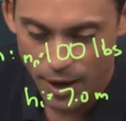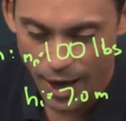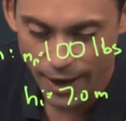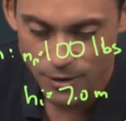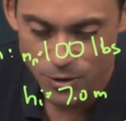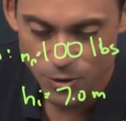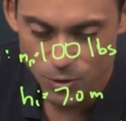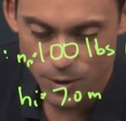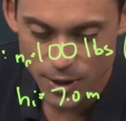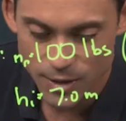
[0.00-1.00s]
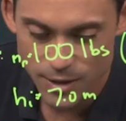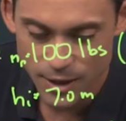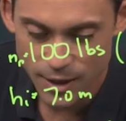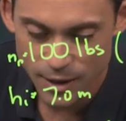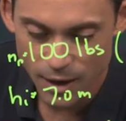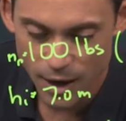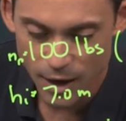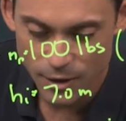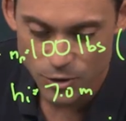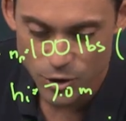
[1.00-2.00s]
Act two is the
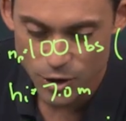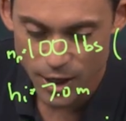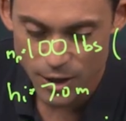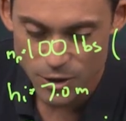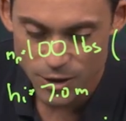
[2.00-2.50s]
change